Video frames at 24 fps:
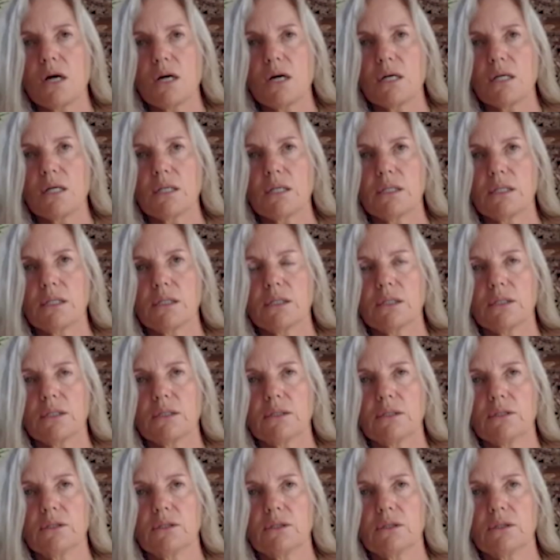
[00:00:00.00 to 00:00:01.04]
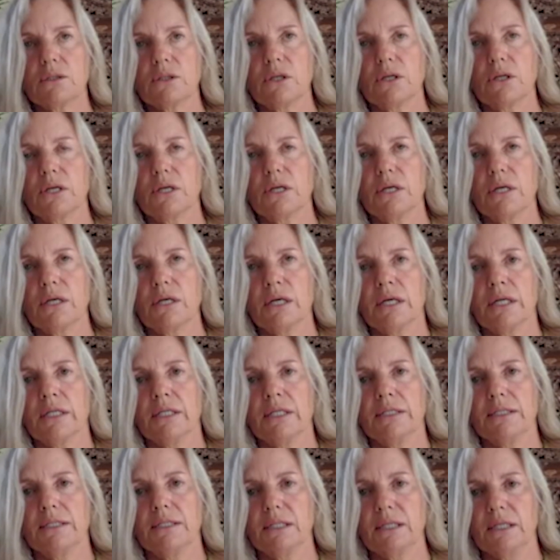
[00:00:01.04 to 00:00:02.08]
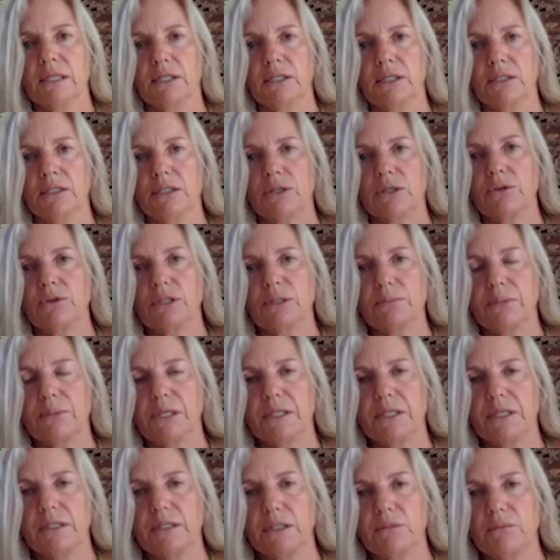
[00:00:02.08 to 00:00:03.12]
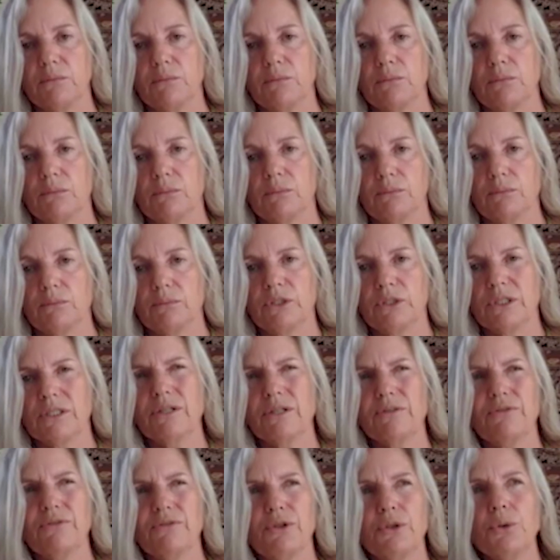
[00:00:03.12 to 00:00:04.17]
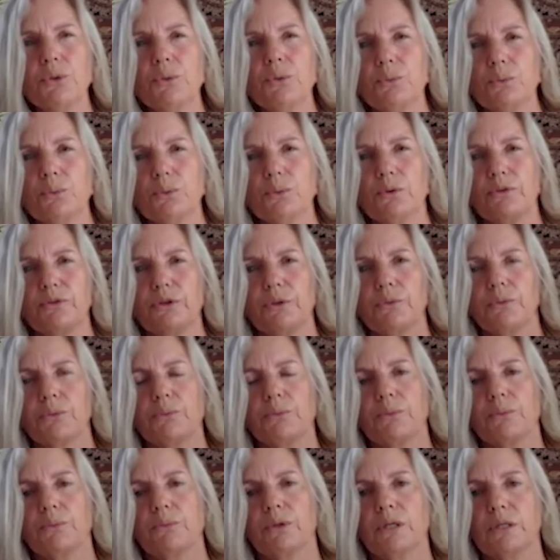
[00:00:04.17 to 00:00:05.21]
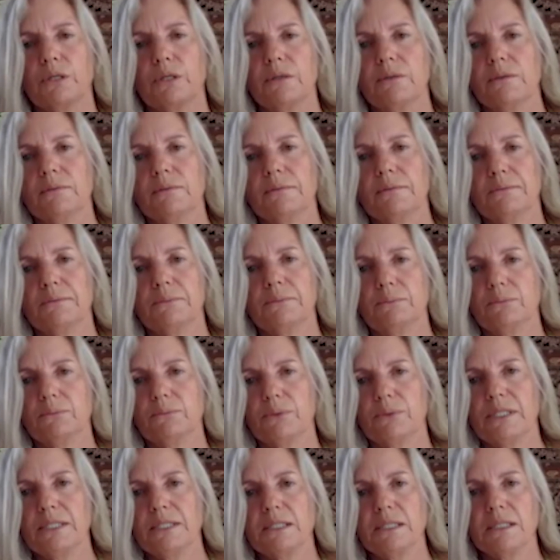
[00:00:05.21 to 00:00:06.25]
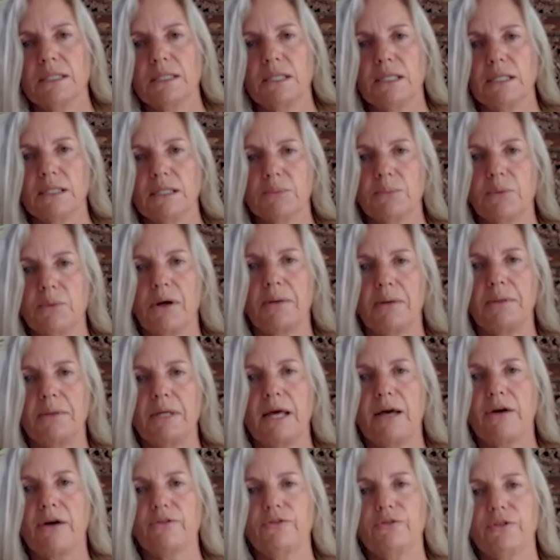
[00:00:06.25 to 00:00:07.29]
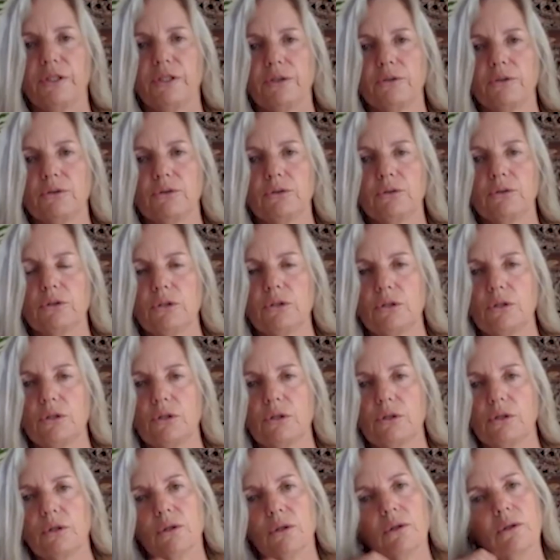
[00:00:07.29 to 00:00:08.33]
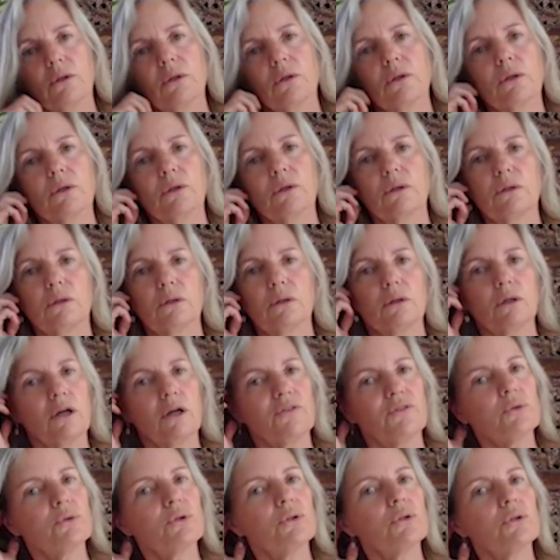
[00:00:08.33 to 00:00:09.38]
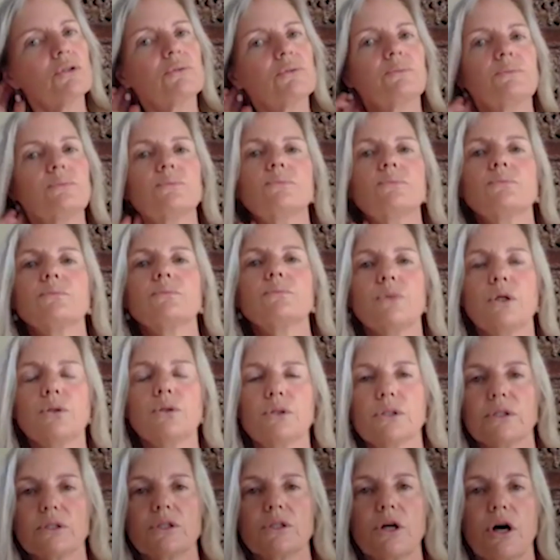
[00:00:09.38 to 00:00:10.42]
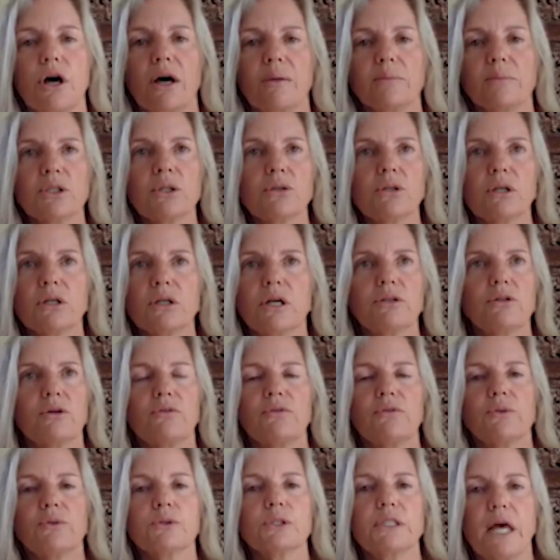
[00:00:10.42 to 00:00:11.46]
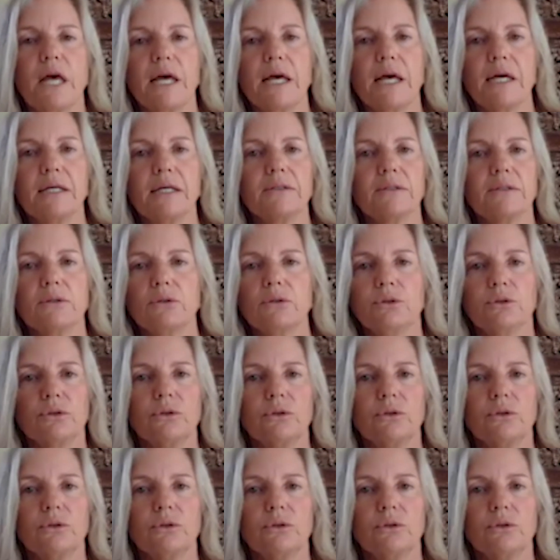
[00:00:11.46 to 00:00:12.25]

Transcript: uh, and it's only been in just a few of the recent years where I feel good most of the time. It's not like I don't feel sad. I